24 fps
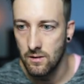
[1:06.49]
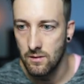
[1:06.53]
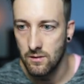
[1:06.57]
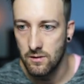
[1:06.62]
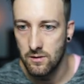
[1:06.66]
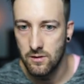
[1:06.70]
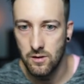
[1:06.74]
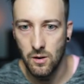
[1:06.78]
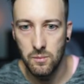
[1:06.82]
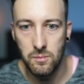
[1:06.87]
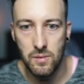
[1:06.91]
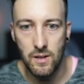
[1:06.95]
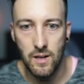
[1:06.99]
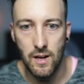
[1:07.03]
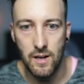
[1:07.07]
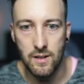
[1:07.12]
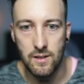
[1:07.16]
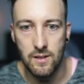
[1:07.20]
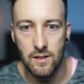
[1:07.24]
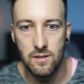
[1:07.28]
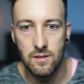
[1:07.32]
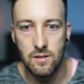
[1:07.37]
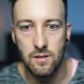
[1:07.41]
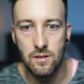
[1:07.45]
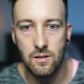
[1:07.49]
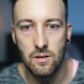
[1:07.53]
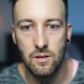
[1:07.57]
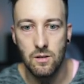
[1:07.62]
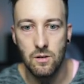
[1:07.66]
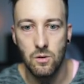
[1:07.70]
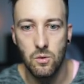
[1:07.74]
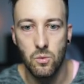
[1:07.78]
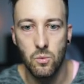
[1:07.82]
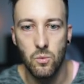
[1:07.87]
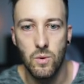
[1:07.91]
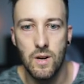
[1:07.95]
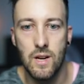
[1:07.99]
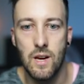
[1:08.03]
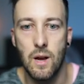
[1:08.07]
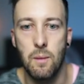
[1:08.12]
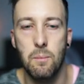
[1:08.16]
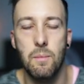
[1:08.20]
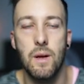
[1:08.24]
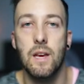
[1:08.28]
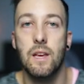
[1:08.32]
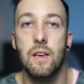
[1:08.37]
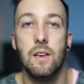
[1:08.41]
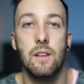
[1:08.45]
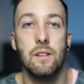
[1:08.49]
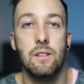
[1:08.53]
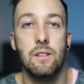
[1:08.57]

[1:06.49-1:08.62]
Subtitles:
something like this, we can make